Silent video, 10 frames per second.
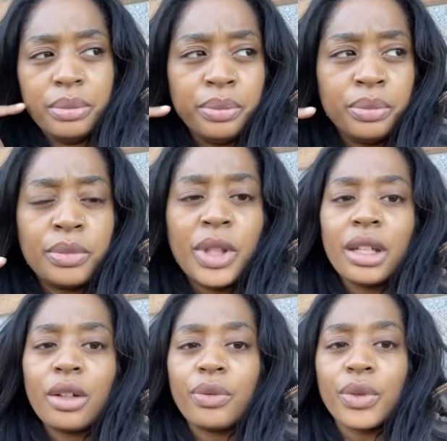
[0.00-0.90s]

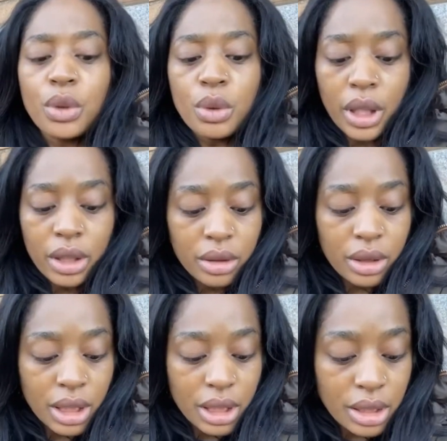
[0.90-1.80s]
and a few
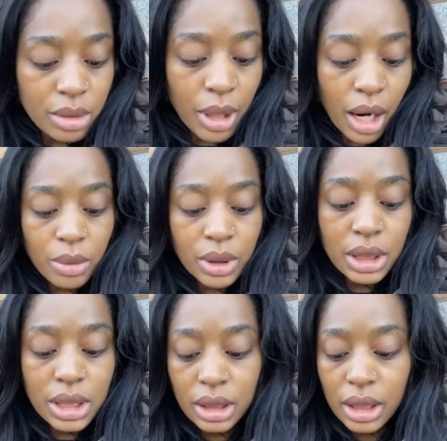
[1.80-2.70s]
other things, but I
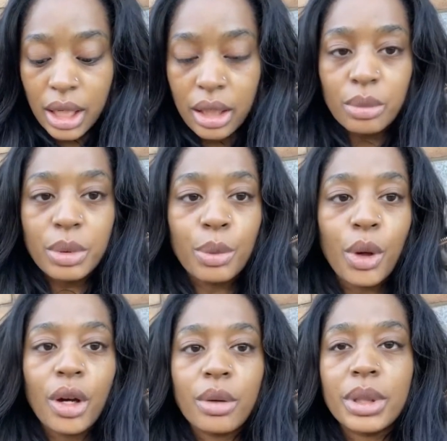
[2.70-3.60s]
really need to let other
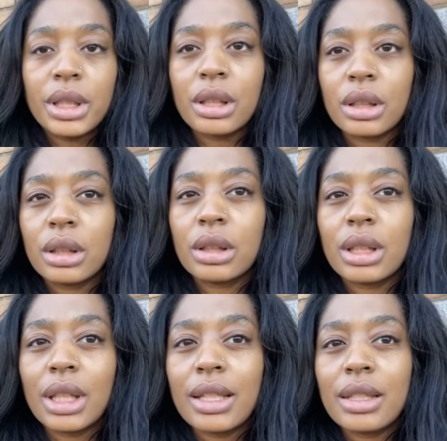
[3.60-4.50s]
people help me cook
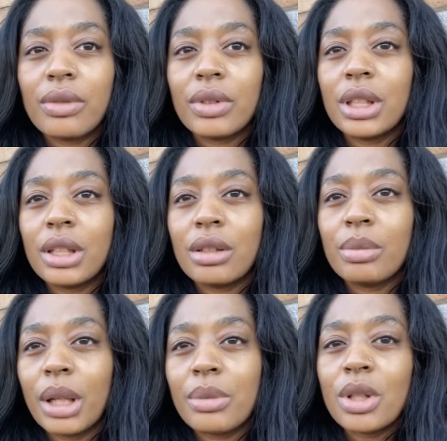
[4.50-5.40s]
the Thanksgiving
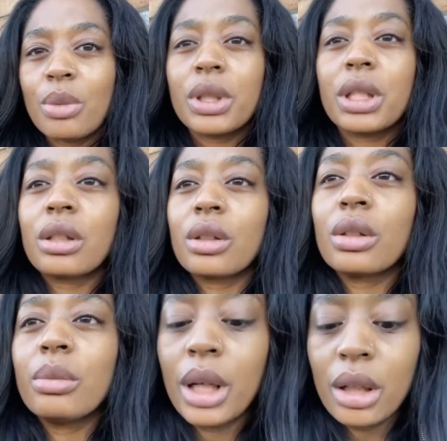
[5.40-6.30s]
dinner. But I'm so
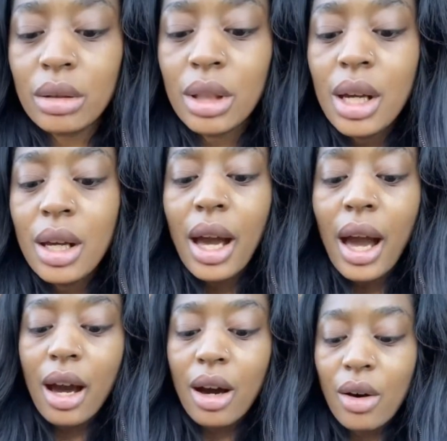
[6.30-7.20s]
particular about
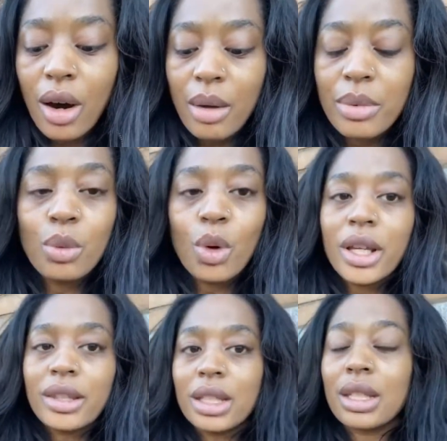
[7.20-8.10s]
how I be
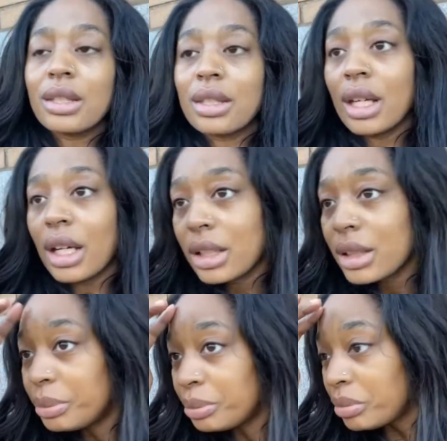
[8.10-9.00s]
wanting things done